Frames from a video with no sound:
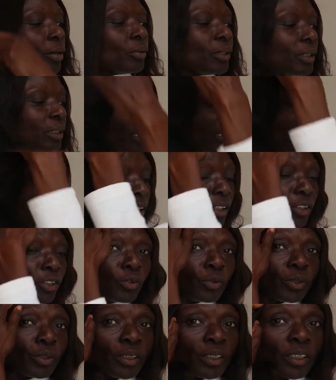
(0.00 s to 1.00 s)
it was getting
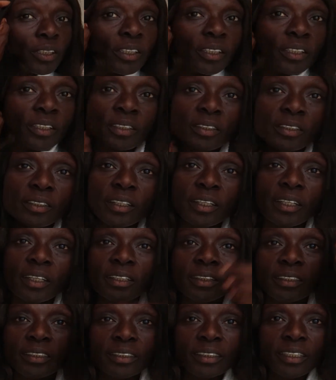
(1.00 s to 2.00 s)
noisy on the
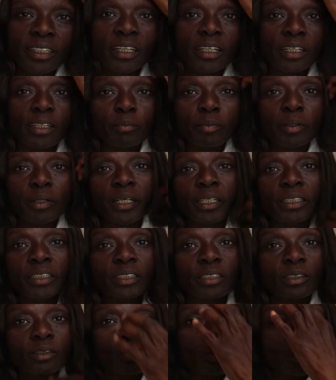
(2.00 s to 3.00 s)
other side, but I
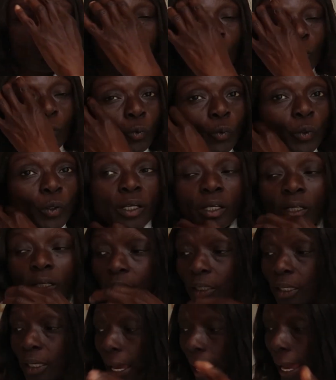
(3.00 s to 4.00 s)
just want to
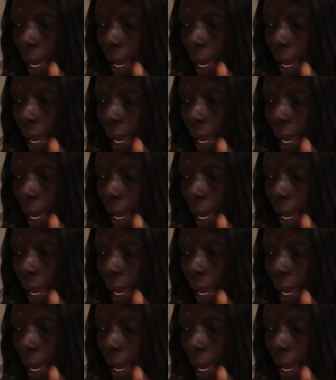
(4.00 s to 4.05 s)
quickly